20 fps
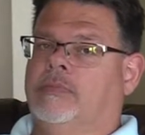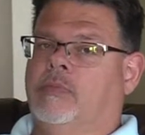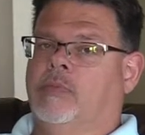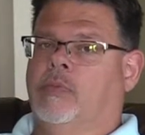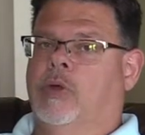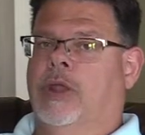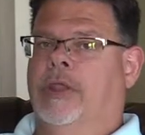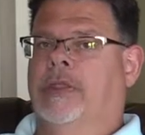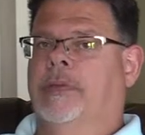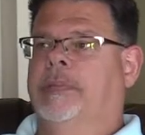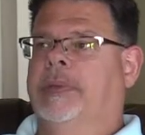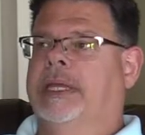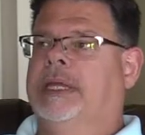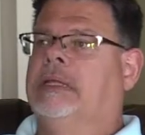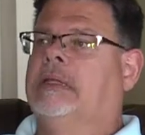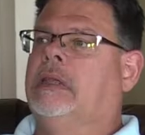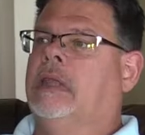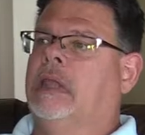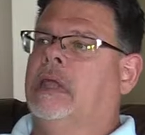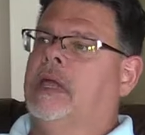one of the big
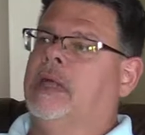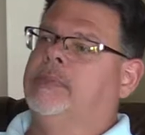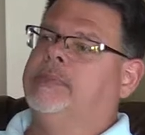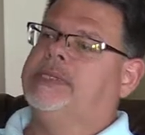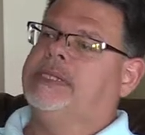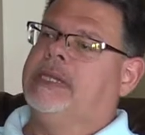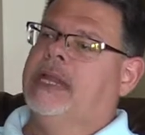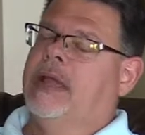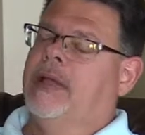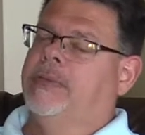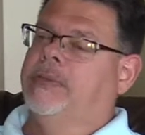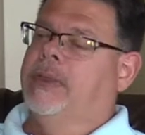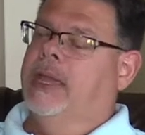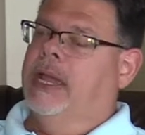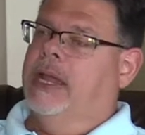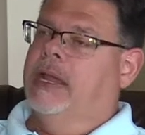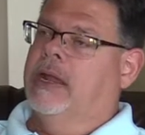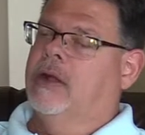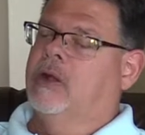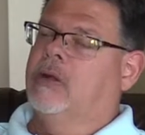clubs down
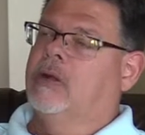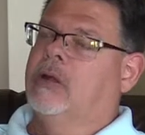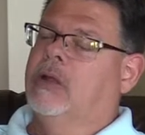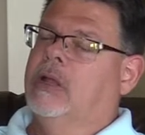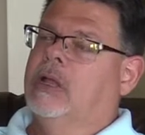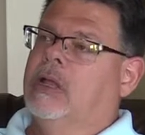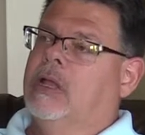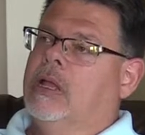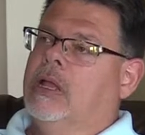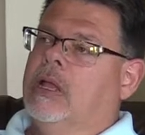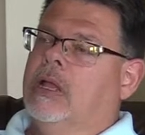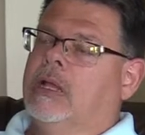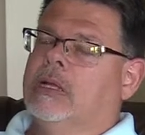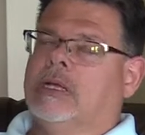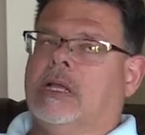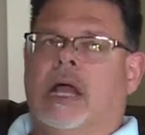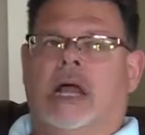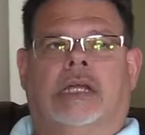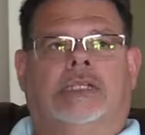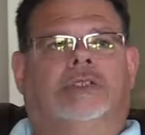there,
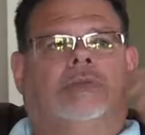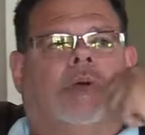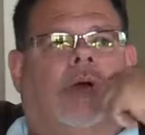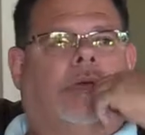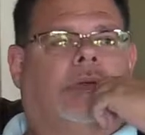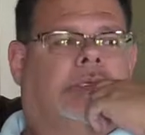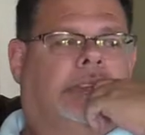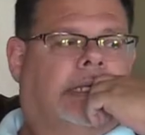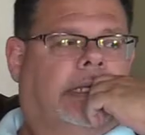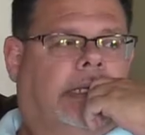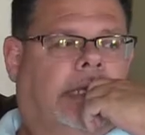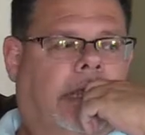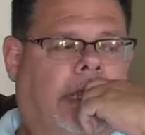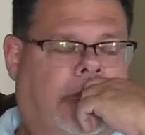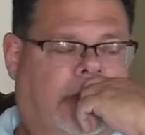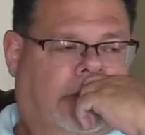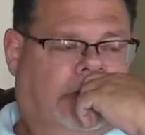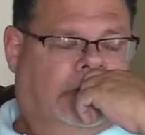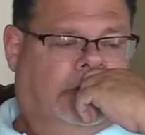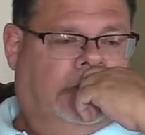gosh, what was it
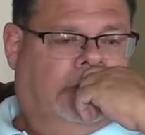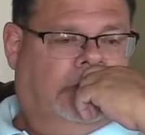called?